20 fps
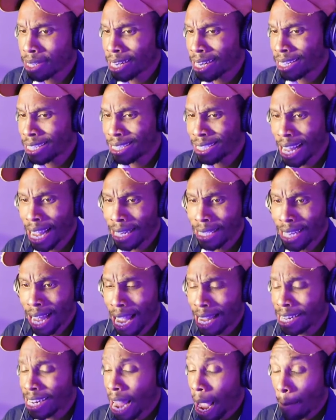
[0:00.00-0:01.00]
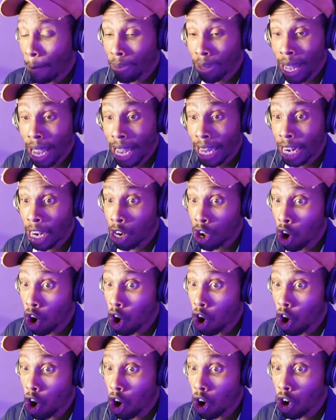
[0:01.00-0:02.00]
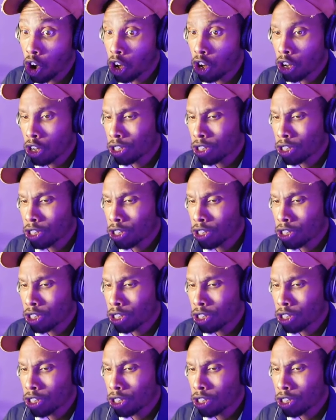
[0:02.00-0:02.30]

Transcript: and at the same time, he's not playing at all.